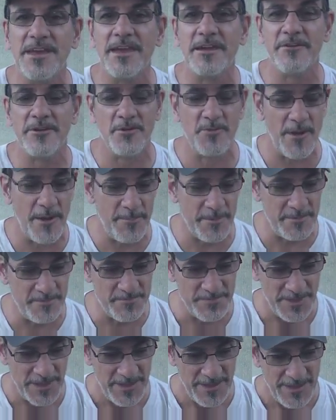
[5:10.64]
carry
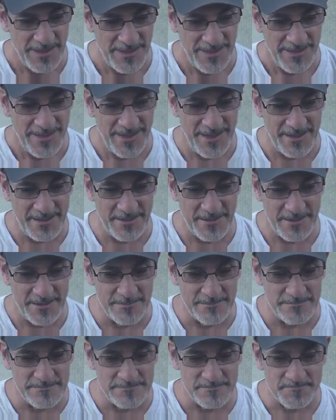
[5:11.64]
weapon, and
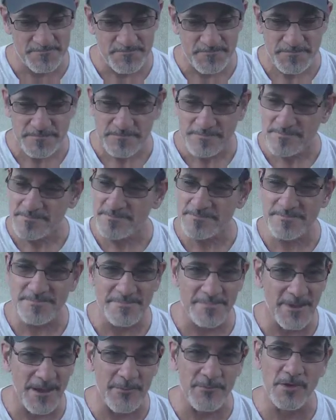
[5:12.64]

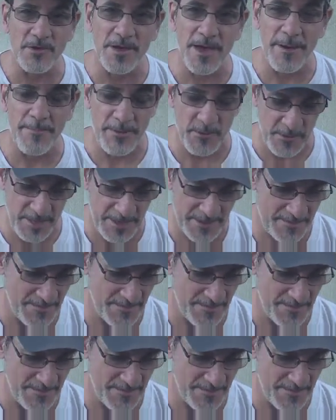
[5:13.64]
I'm real happy with